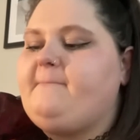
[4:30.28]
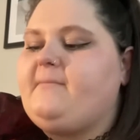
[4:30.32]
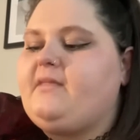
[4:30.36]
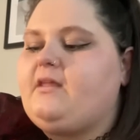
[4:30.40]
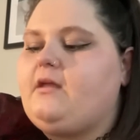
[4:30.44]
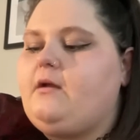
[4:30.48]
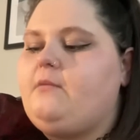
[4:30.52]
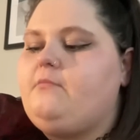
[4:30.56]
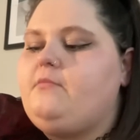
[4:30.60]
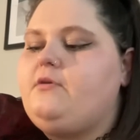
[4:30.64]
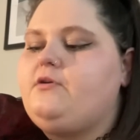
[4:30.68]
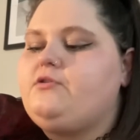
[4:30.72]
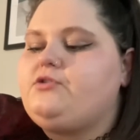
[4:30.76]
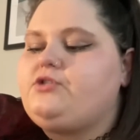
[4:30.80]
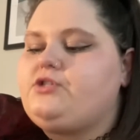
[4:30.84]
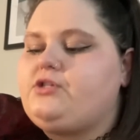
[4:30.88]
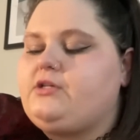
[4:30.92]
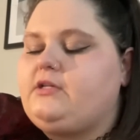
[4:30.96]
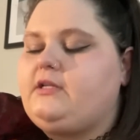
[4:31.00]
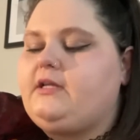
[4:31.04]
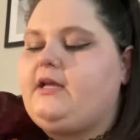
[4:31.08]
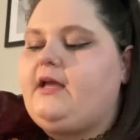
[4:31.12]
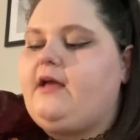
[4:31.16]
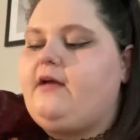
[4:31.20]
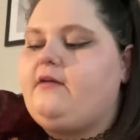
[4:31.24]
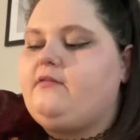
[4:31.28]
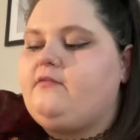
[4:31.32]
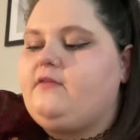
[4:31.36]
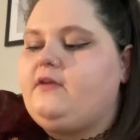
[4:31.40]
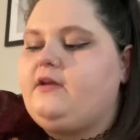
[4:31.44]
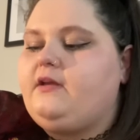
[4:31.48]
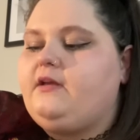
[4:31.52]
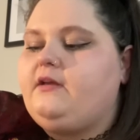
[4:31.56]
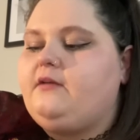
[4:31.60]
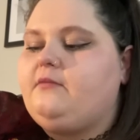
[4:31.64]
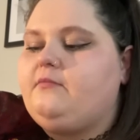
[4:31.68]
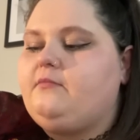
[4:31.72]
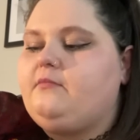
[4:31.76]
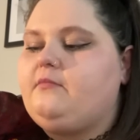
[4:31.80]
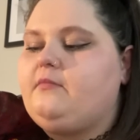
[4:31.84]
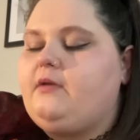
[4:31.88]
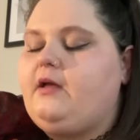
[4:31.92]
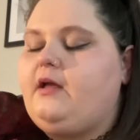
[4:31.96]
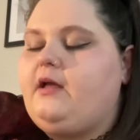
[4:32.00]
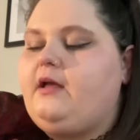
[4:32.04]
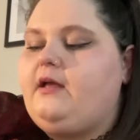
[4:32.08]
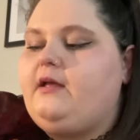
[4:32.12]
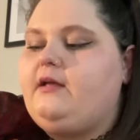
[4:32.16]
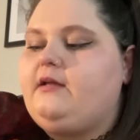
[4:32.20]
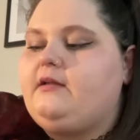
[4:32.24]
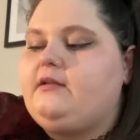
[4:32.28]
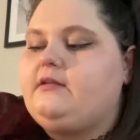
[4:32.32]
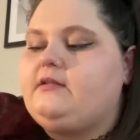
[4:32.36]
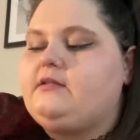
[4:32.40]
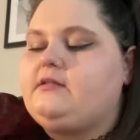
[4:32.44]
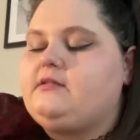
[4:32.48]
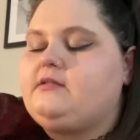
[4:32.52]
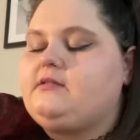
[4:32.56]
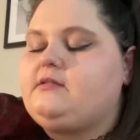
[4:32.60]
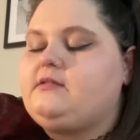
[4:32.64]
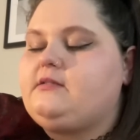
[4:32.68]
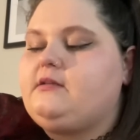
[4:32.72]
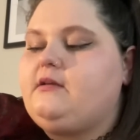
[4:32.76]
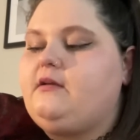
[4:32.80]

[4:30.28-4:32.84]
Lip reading: emotionally heavy, and